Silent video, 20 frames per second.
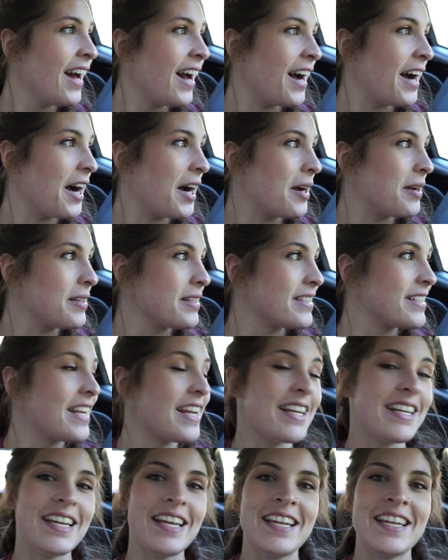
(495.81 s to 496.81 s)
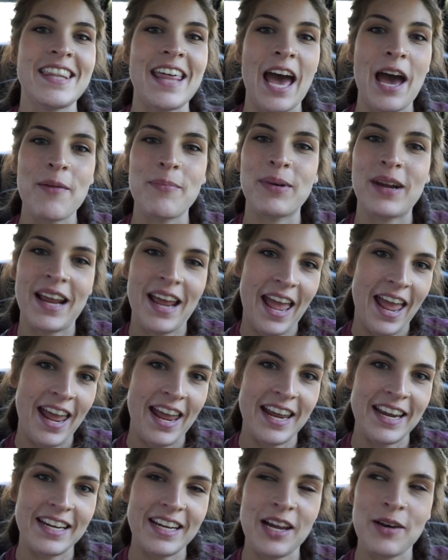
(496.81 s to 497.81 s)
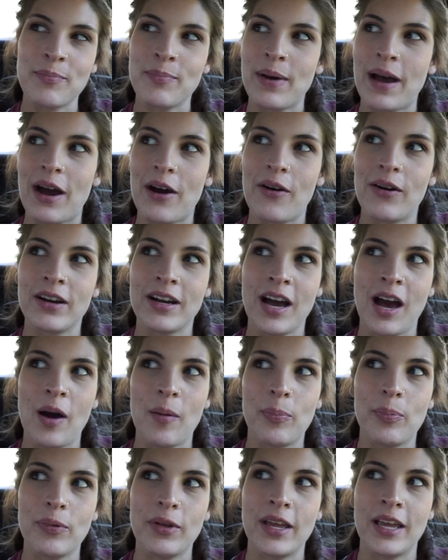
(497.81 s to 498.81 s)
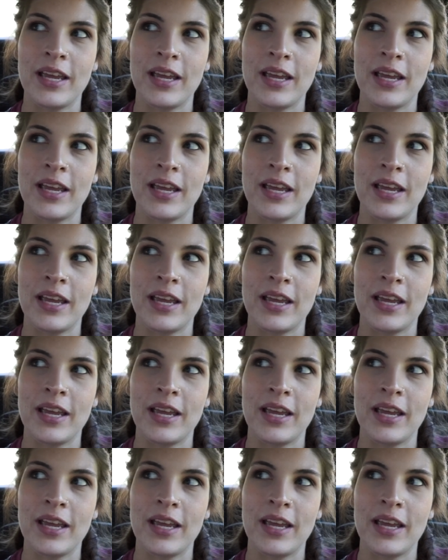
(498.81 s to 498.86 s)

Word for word: and didn't eat that, but I ate about 1.5 cups